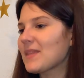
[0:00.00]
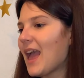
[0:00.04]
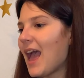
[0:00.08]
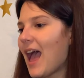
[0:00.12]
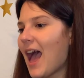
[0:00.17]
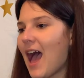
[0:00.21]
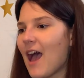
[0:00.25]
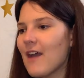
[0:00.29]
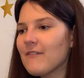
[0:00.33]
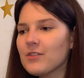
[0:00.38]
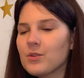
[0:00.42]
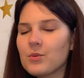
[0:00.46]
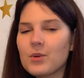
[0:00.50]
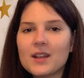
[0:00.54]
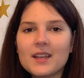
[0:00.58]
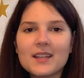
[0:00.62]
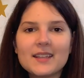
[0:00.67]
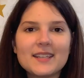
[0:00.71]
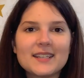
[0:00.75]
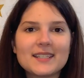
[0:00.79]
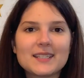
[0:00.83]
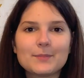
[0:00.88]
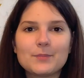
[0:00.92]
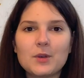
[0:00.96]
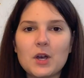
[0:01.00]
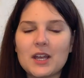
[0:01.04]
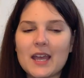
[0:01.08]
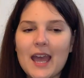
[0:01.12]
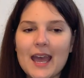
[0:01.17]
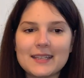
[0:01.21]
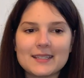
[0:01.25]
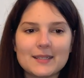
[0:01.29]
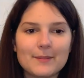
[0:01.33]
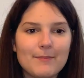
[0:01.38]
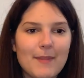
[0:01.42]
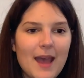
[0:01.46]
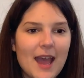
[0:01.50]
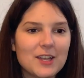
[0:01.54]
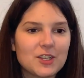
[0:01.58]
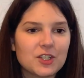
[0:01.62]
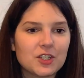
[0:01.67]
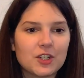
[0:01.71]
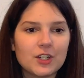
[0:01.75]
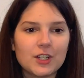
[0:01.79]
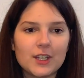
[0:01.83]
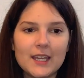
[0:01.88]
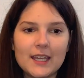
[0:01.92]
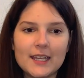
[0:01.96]
Everyone in this book has a
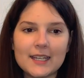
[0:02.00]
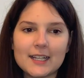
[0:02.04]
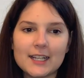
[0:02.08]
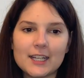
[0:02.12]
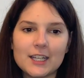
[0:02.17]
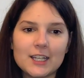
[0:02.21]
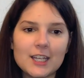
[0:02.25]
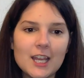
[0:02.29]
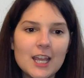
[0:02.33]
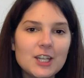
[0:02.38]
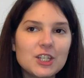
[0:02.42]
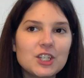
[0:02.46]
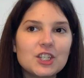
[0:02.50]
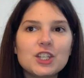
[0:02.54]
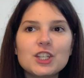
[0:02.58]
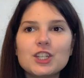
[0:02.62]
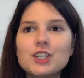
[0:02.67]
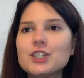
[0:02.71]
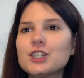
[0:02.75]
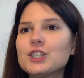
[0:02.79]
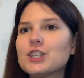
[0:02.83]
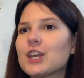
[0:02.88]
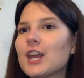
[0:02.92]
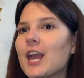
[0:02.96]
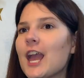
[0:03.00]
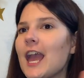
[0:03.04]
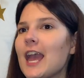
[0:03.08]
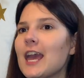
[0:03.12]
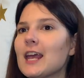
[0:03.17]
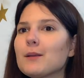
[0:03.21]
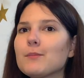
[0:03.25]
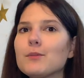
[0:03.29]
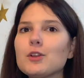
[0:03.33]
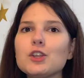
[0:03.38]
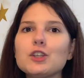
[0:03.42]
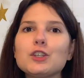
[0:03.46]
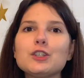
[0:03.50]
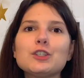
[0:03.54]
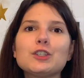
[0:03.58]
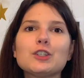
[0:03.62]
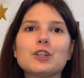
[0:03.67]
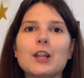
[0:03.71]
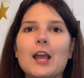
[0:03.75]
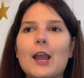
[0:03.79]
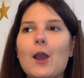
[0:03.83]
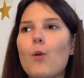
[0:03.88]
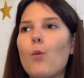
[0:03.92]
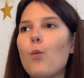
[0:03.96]
magical inclination to animals or
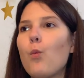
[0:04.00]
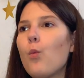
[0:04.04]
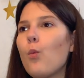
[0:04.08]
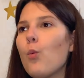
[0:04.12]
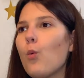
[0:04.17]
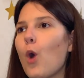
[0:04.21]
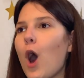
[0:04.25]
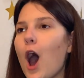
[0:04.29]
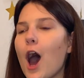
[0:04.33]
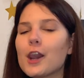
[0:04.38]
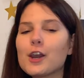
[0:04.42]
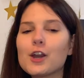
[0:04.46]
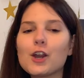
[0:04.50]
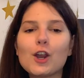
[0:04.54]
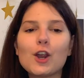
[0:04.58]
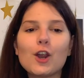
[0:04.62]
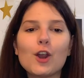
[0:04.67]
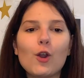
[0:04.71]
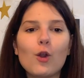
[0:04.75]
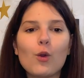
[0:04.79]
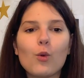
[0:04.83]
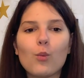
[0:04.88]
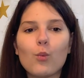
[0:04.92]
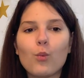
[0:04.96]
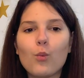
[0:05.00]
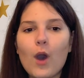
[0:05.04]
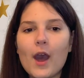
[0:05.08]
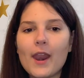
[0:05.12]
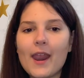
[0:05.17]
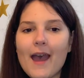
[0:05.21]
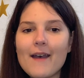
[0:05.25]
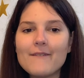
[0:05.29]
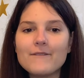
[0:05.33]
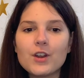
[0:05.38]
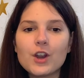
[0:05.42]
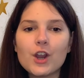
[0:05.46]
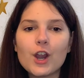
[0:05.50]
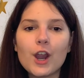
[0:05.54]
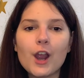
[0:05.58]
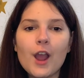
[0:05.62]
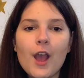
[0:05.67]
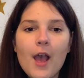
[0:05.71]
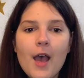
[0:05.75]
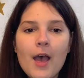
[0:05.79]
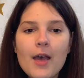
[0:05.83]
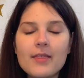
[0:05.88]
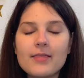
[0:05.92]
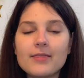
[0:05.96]
like water or whatever.
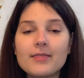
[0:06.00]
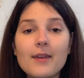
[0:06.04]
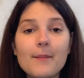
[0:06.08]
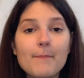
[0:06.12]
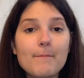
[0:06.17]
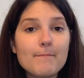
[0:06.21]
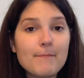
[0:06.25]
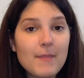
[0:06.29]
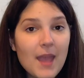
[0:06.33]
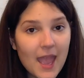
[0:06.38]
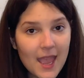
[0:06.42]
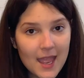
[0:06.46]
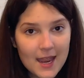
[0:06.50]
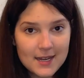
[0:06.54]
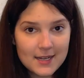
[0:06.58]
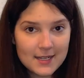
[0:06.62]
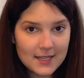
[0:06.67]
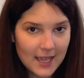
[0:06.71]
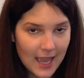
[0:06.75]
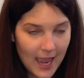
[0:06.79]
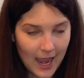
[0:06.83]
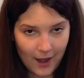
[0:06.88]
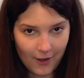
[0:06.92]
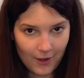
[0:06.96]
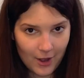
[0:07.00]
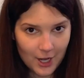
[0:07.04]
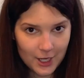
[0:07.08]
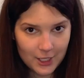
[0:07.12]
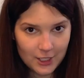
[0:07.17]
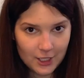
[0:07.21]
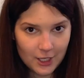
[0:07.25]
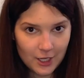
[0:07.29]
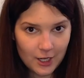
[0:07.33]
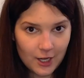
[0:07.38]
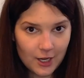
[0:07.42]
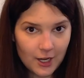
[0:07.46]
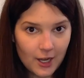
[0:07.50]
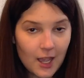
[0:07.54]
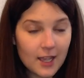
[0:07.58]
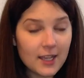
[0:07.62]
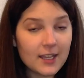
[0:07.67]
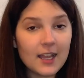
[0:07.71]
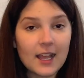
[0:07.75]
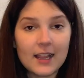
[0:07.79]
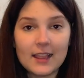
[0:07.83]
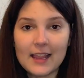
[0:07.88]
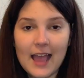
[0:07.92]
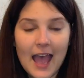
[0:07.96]
The main character,
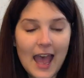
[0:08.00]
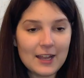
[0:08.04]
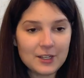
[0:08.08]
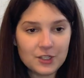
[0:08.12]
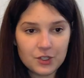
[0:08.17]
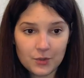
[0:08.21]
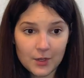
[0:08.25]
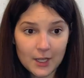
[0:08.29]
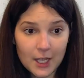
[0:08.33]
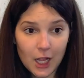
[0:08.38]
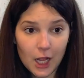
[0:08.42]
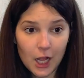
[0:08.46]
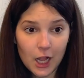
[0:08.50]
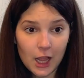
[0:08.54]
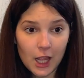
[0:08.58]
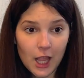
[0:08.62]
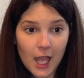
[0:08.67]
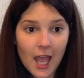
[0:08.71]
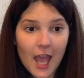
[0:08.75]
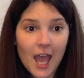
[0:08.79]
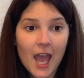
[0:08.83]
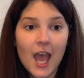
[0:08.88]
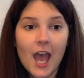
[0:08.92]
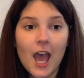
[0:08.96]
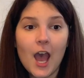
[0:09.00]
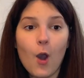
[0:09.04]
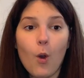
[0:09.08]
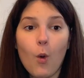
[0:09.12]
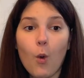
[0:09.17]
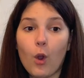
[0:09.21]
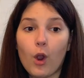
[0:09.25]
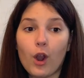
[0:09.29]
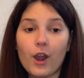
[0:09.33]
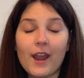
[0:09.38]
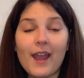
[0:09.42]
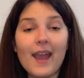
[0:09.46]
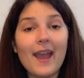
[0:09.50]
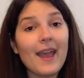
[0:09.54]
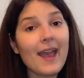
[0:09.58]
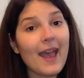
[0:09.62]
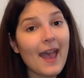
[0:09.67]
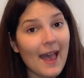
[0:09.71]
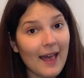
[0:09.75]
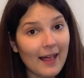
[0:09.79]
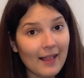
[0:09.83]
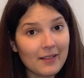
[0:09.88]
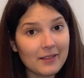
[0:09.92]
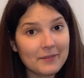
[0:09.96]
Galadriel, or
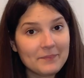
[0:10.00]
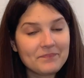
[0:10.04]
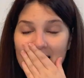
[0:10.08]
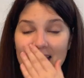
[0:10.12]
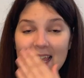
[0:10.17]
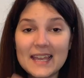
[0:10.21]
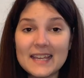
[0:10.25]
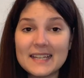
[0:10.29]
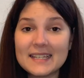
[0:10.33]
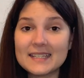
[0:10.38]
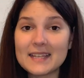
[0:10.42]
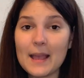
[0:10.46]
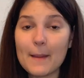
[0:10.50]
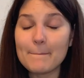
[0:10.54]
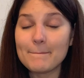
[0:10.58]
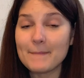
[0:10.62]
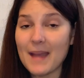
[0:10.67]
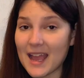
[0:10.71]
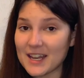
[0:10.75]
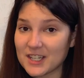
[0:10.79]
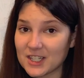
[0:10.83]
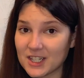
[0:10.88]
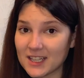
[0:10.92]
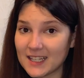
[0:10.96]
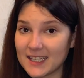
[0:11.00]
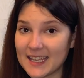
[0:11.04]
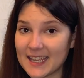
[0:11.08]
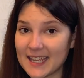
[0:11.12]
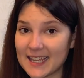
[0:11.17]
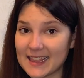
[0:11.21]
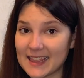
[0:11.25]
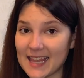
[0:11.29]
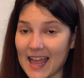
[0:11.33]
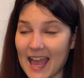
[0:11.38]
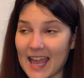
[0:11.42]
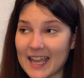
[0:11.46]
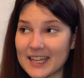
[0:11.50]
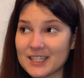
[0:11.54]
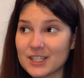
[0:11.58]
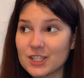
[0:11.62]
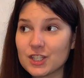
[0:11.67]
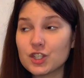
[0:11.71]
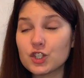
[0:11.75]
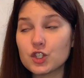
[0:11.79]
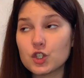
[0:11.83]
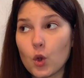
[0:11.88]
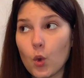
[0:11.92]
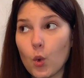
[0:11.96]
Elle, is magically inclined
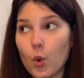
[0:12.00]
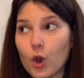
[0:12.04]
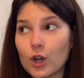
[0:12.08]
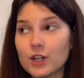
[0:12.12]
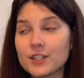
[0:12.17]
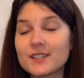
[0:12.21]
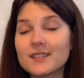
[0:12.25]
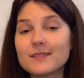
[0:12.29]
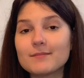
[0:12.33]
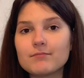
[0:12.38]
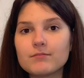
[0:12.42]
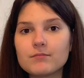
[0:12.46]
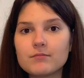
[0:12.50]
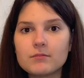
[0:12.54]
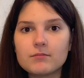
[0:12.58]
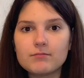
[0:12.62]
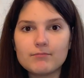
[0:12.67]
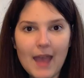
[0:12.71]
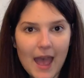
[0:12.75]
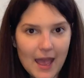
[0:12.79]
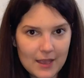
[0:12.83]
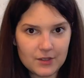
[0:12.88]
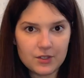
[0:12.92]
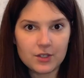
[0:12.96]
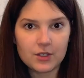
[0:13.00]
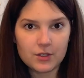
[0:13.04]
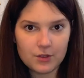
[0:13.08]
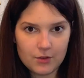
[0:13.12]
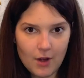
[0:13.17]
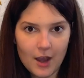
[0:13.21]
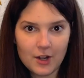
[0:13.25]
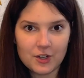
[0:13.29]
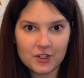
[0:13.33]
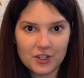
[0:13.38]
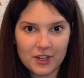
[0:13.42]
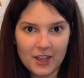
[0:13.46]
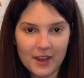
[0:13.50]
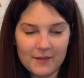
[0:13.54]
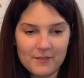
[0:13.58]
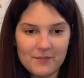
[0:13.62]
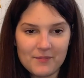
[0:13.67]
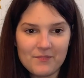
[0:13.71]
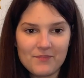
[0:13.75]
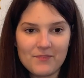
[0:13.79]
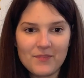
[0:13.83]
towards mass destruction.